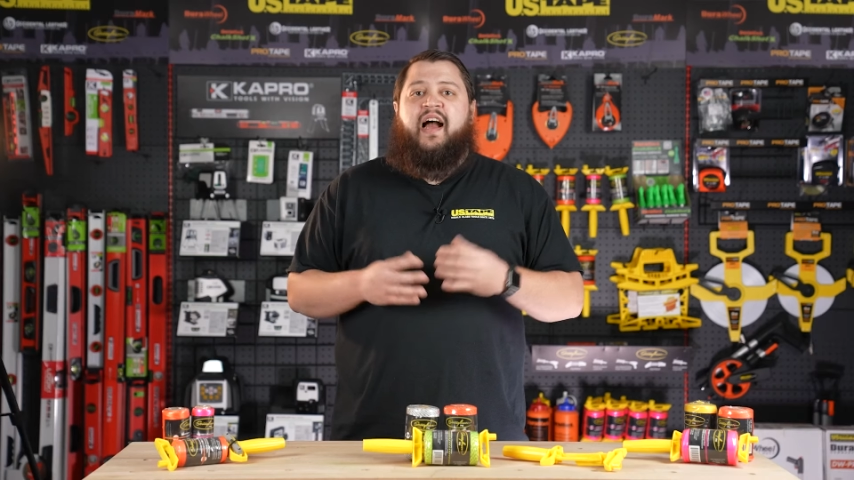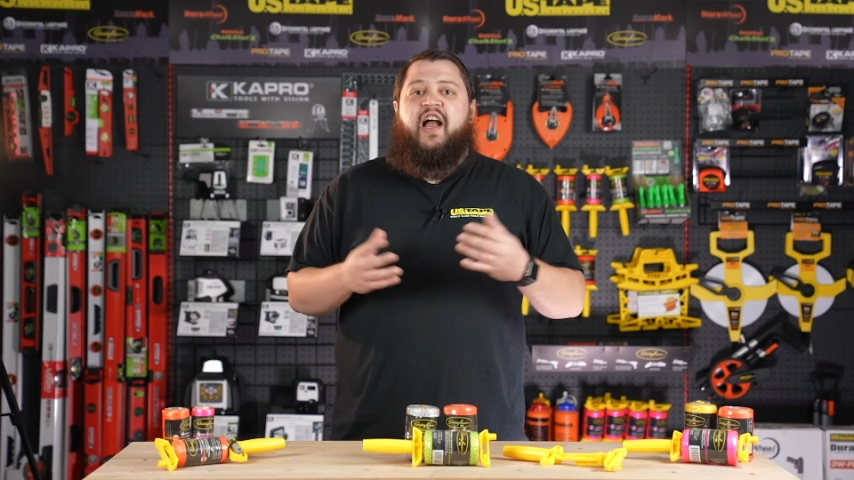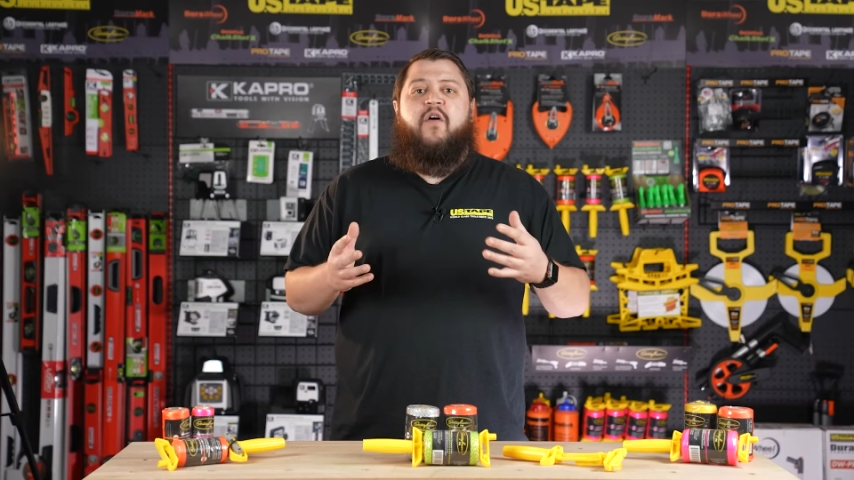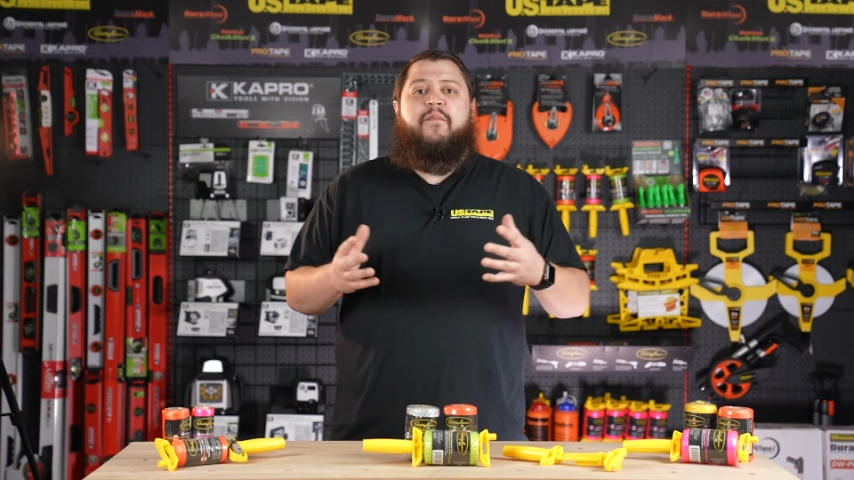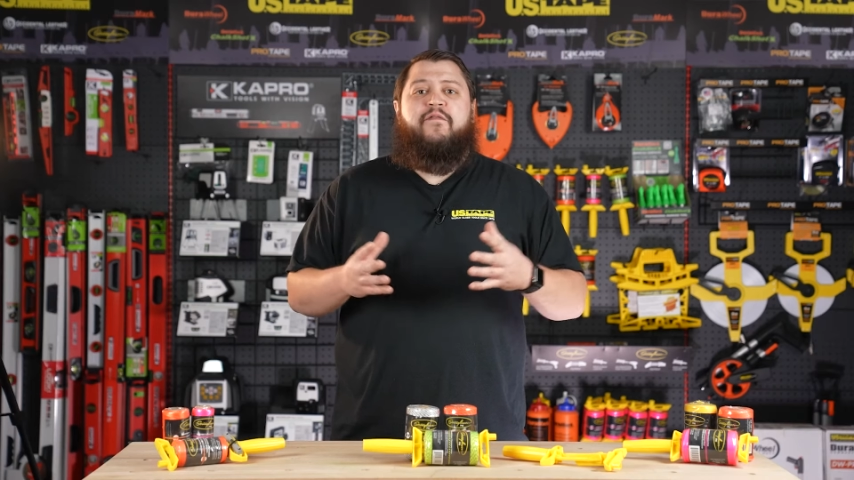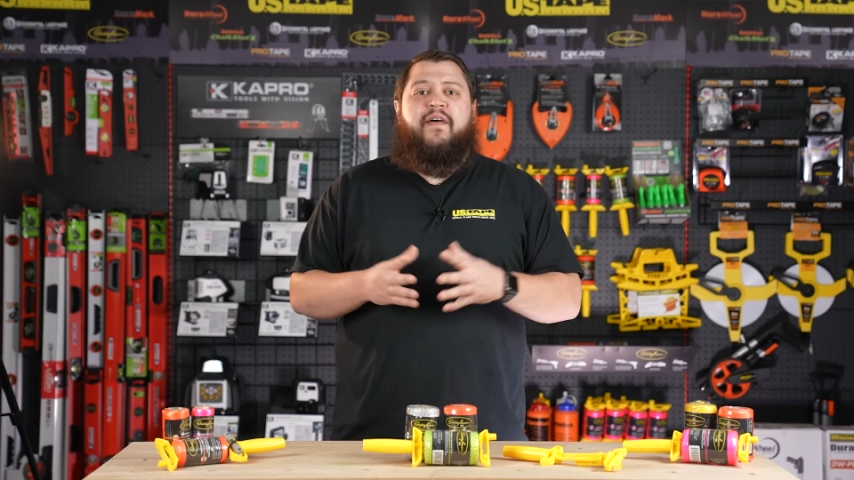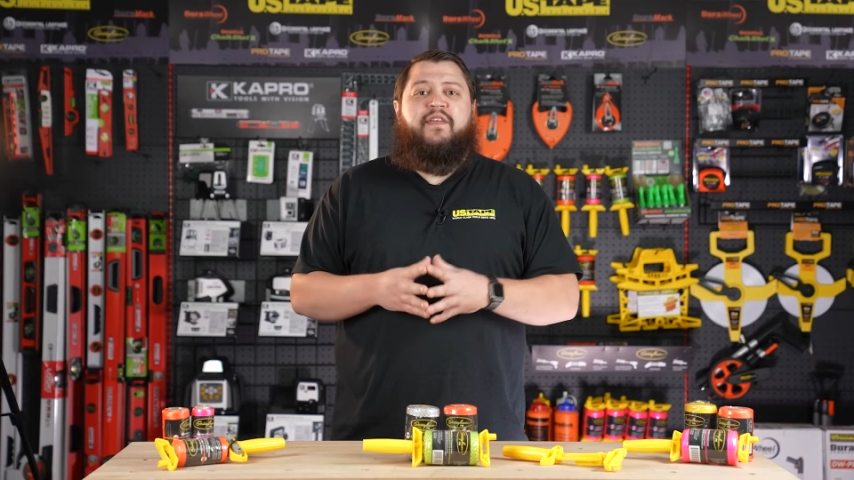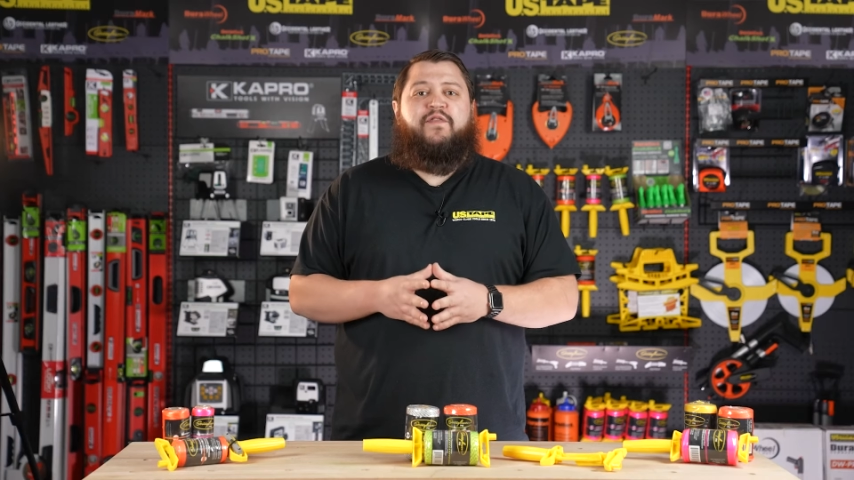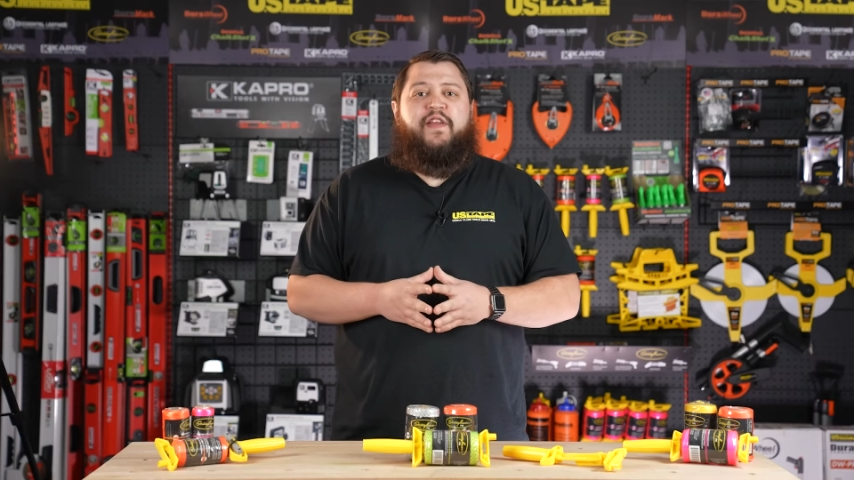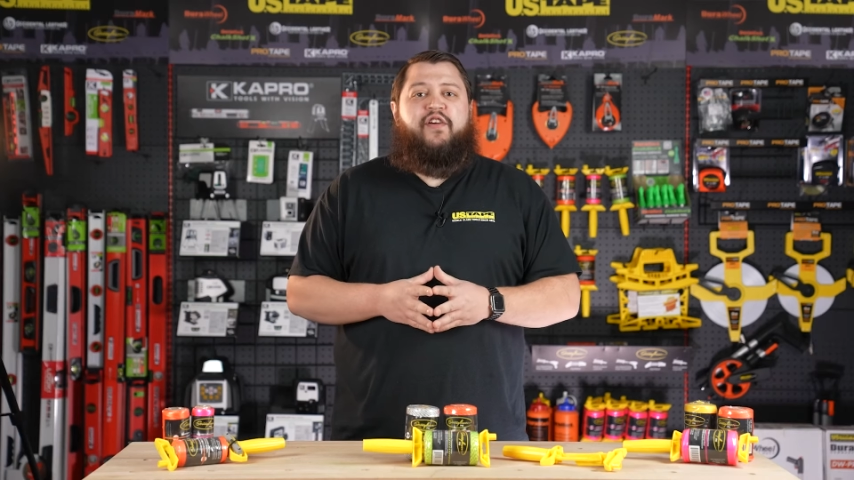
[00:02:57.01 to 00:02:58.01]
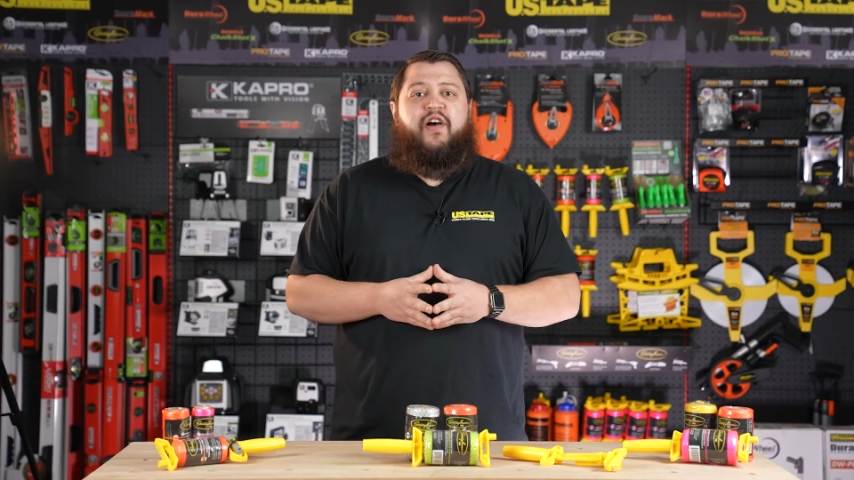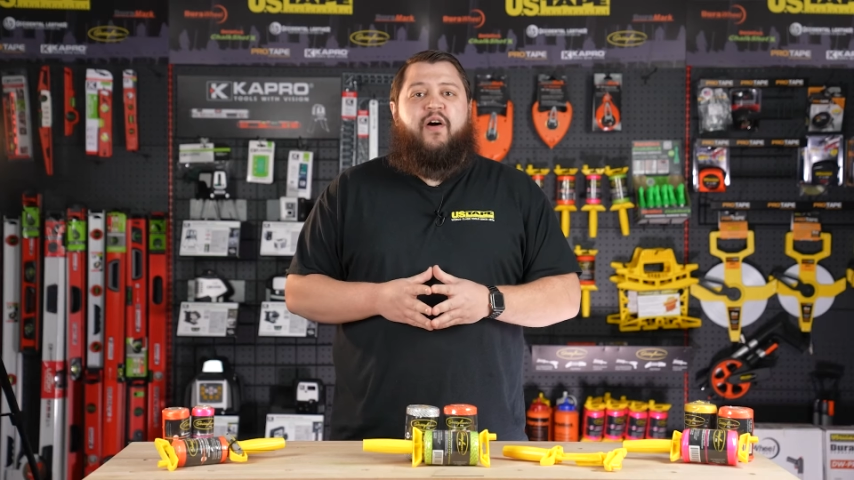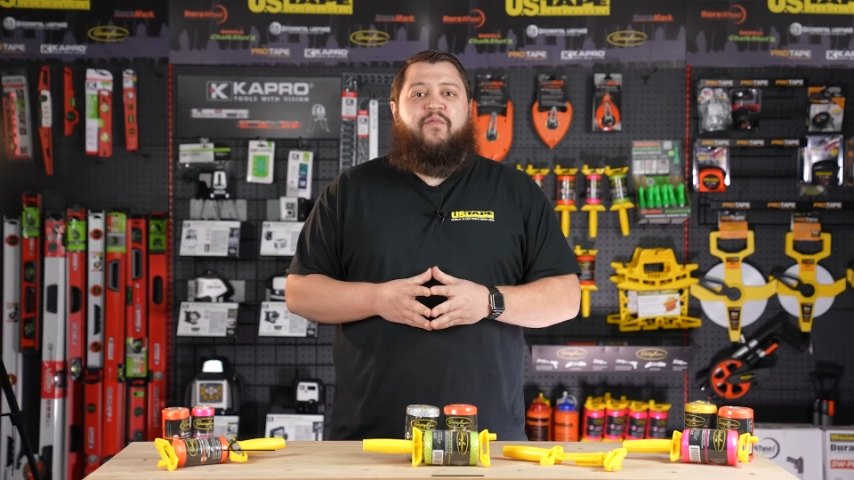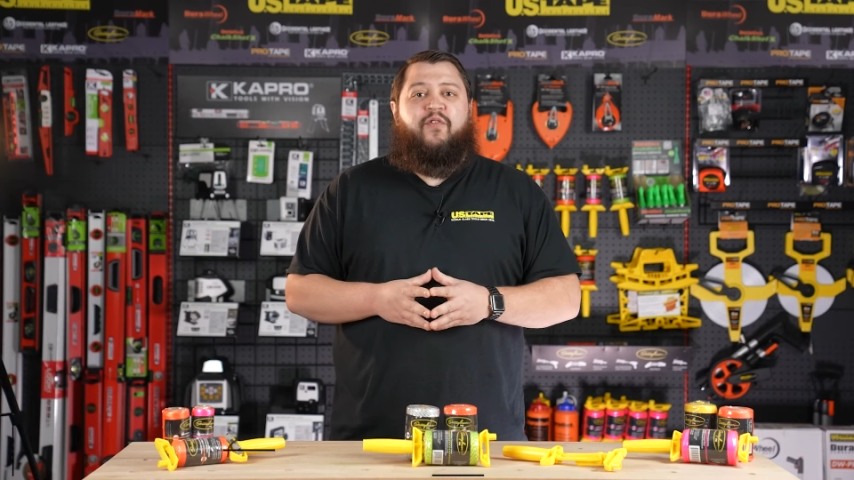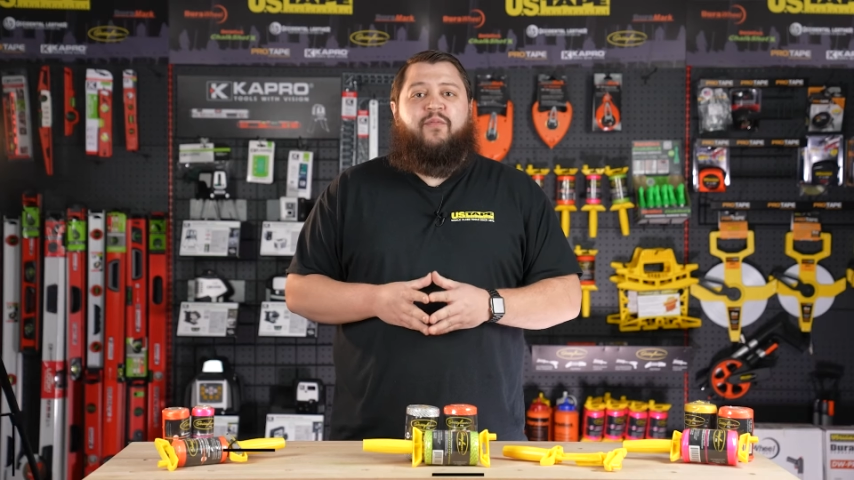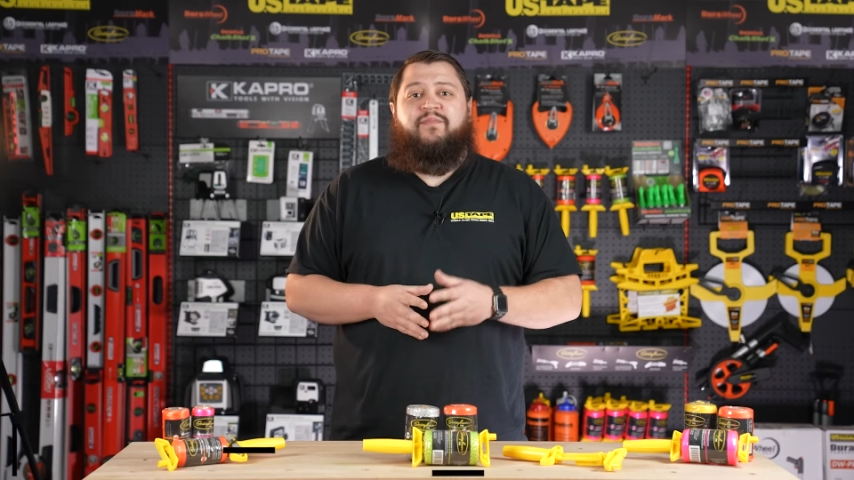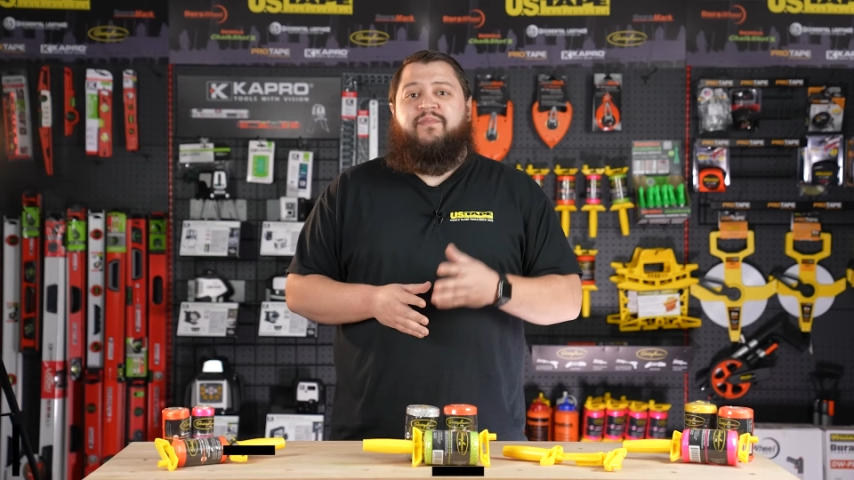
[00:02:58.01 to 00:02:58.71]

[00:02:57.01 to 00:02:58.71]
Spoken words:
I hope you found this video helpful.